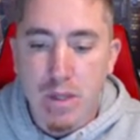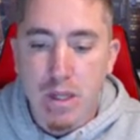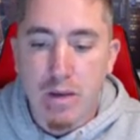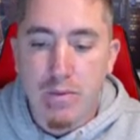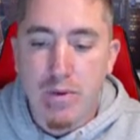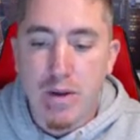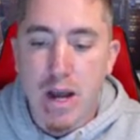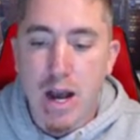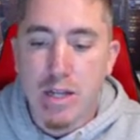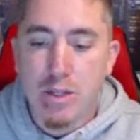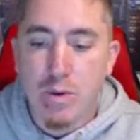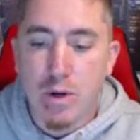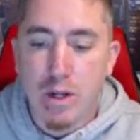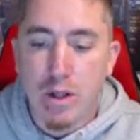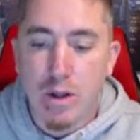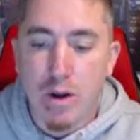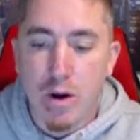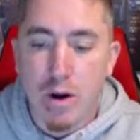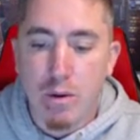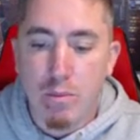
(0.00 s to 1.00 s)
if you guys want to
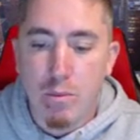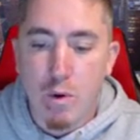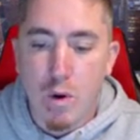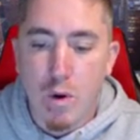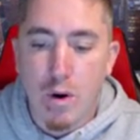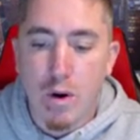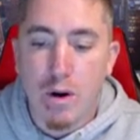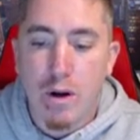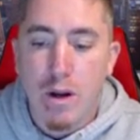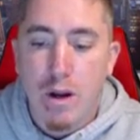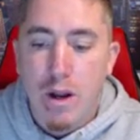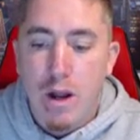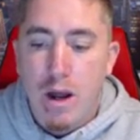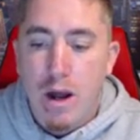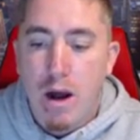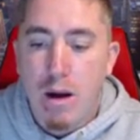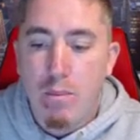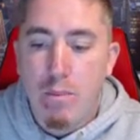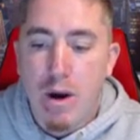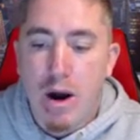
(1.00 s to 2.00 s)
learn more
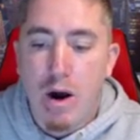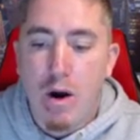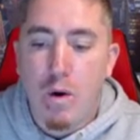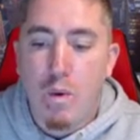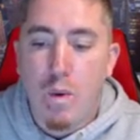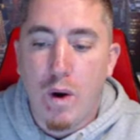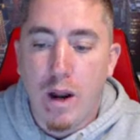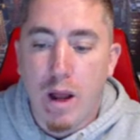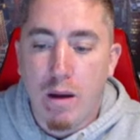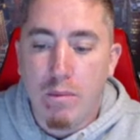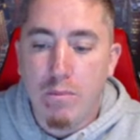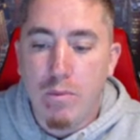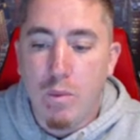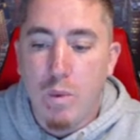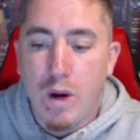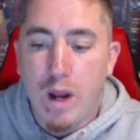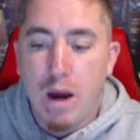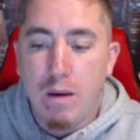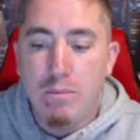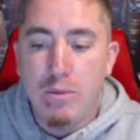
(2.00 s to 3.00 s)
about what
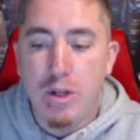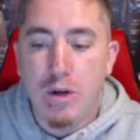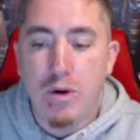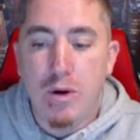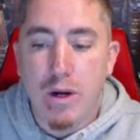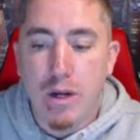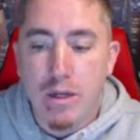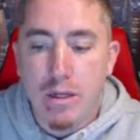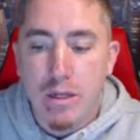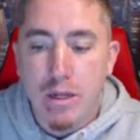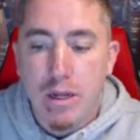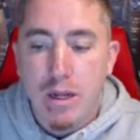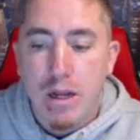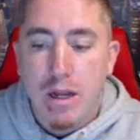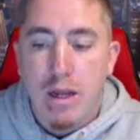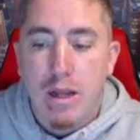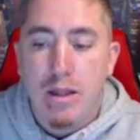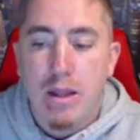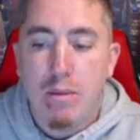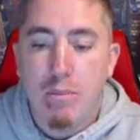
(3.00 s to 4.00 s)
I'm doing,
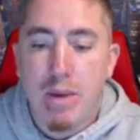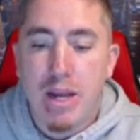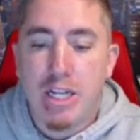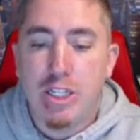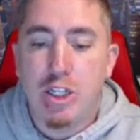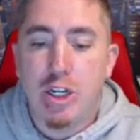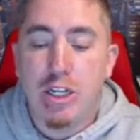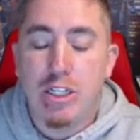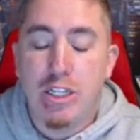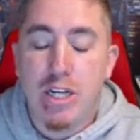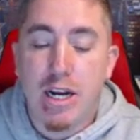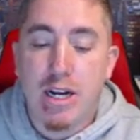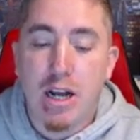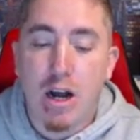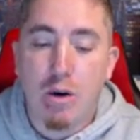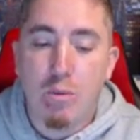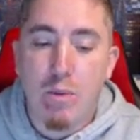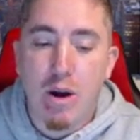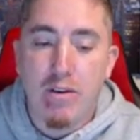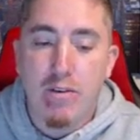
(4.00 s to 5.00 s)
then make sure to check
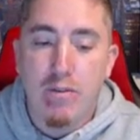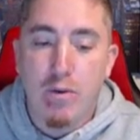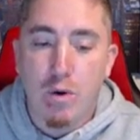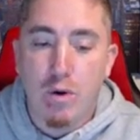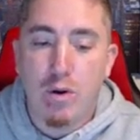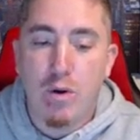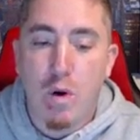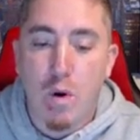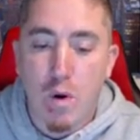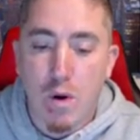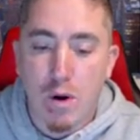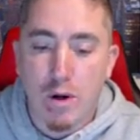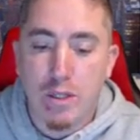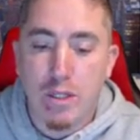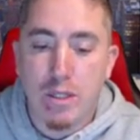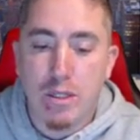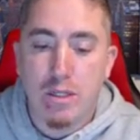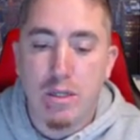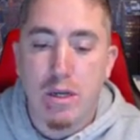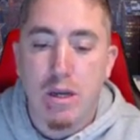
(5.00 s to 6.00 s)
out my full
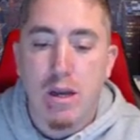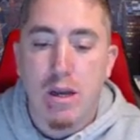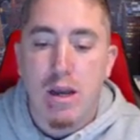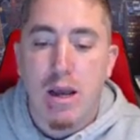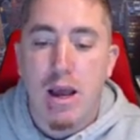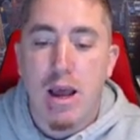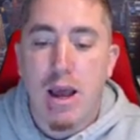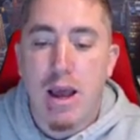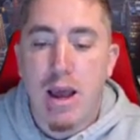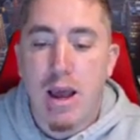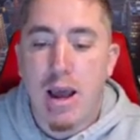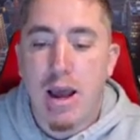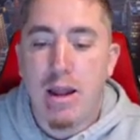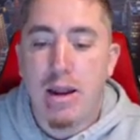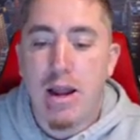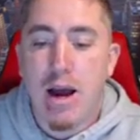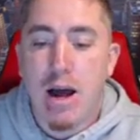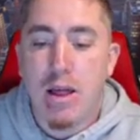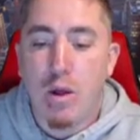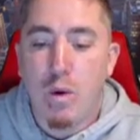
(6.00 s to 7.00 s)
course
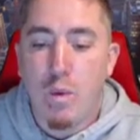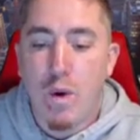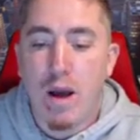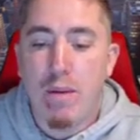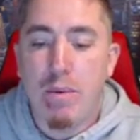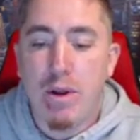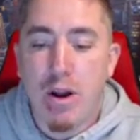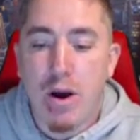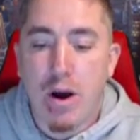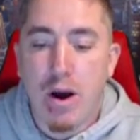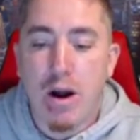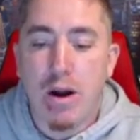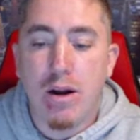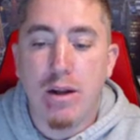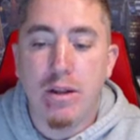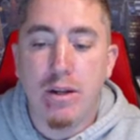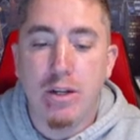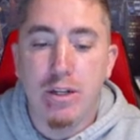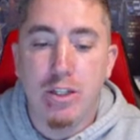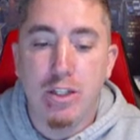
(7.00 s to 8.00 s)
and the webinar
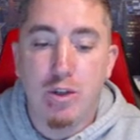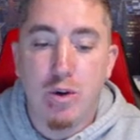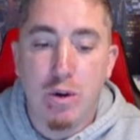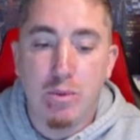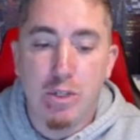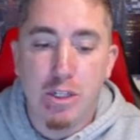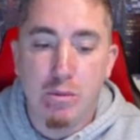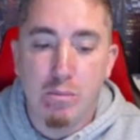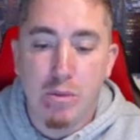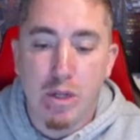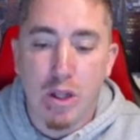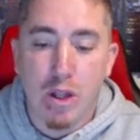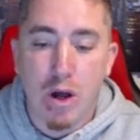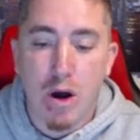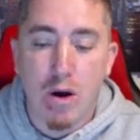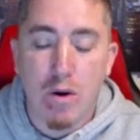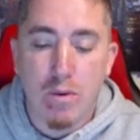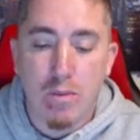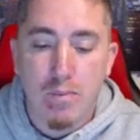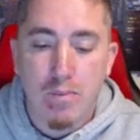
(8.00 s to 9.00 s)
in the description
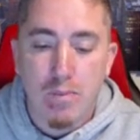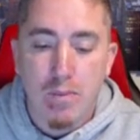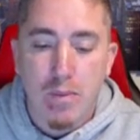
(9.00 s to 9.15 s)
below.